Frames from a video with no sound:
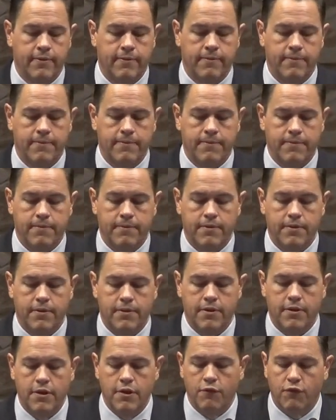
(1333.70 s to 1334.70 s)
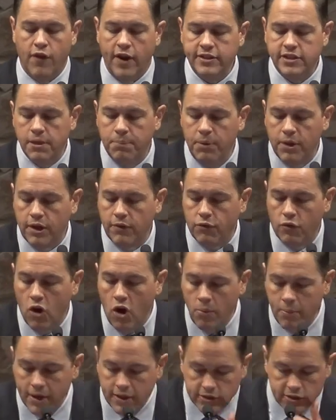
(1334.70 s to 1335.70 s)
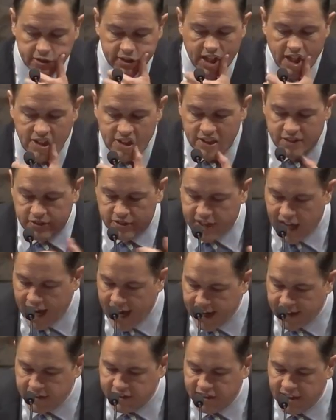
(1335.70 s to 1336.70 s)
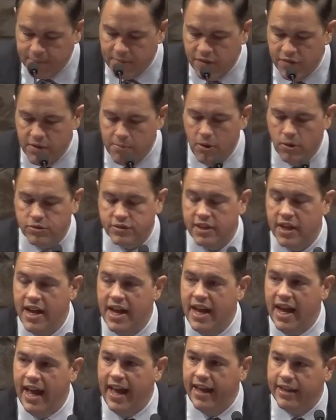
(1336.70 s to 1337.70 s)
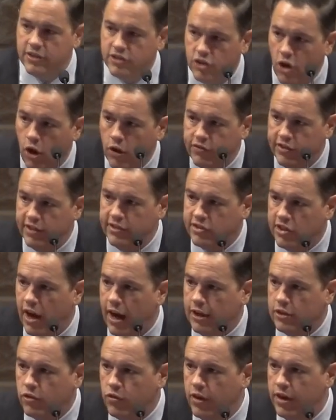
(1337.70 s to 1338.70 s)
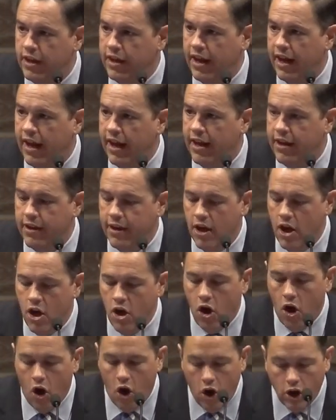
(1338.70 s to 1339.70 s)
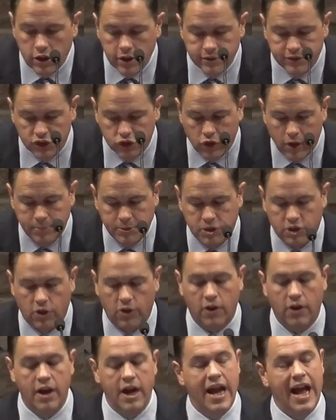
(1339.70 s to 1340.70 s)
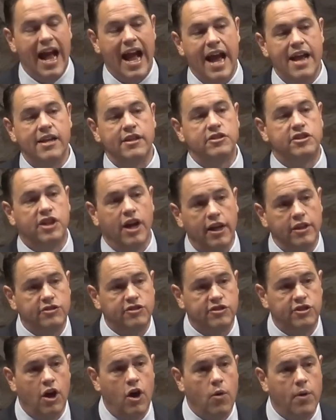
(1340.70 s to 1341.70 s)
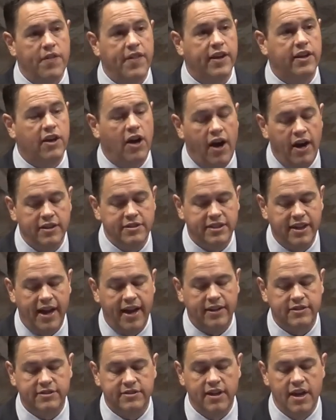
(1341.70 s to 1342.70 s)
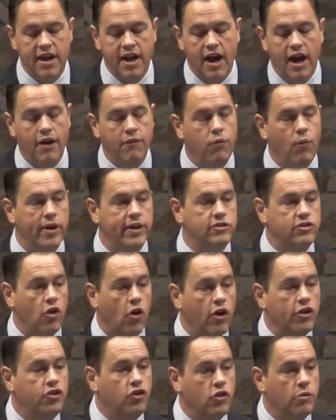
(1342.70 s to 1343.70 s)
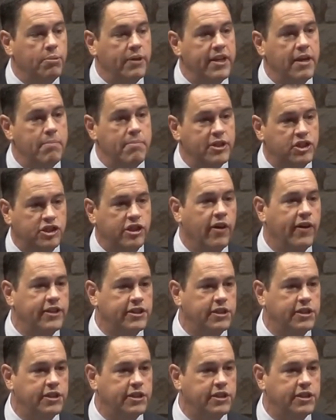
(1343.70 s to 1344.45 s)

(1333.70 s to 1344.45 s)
Friends, the book of Romans contains some of the most exalted doctrine in all of Scripture, and it does so in the context of what is arguably a missionary support letter.